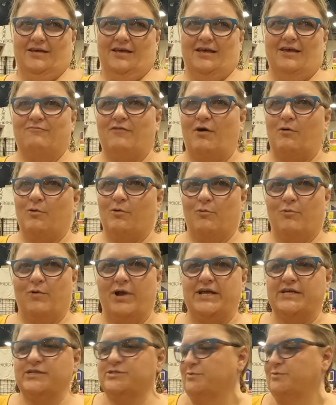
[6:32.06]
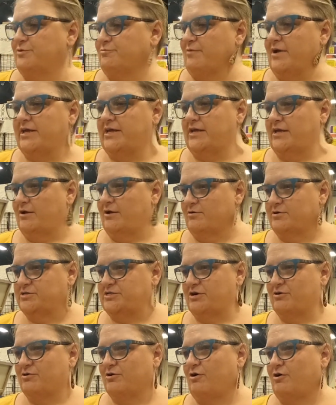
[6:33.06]
if I were raised with Reiki or
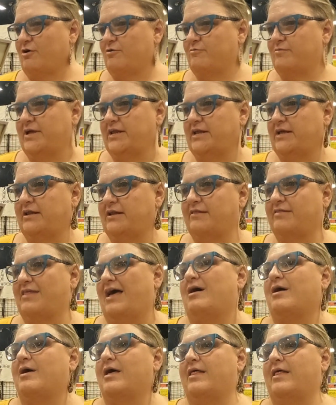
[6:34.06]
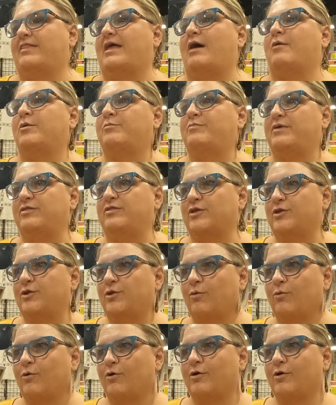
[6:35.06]
tarot card reading, that would be the
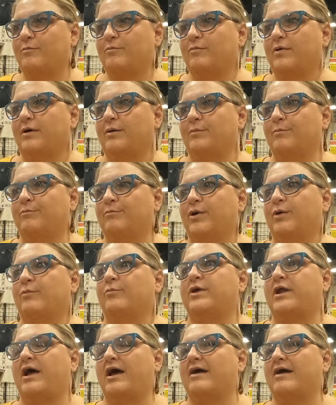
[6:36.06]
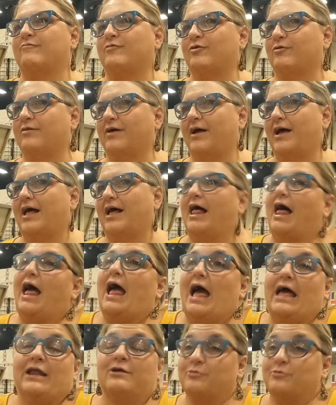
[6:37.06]
norm. But would I ever,
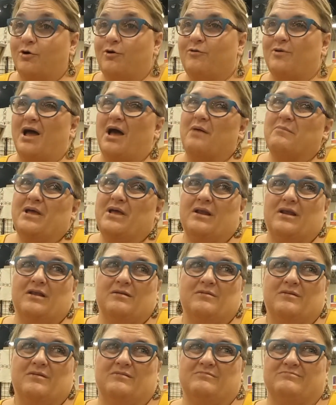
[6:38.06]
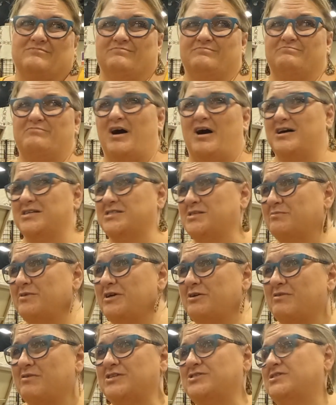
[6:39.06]
I don't know, I mean, possibly
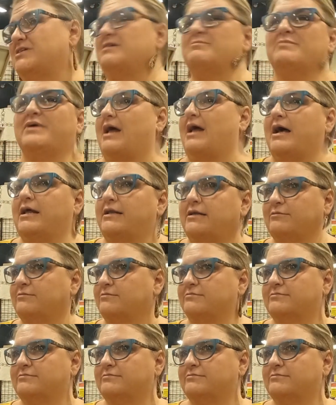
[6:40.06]
question it, but I don't,